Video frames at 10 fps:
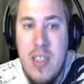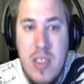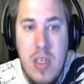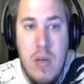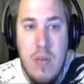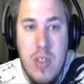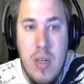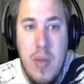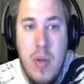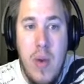So it's going to
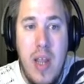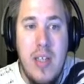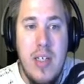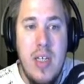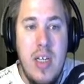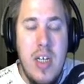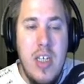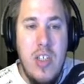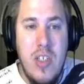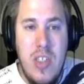be great.
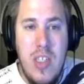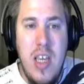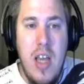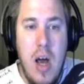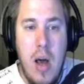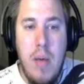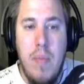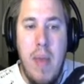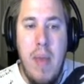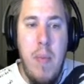So you can see
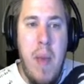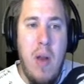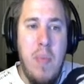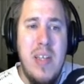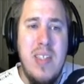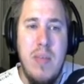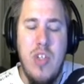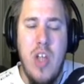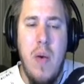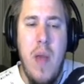Baby Powder picks up
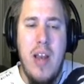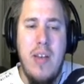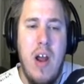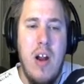Tyranitar.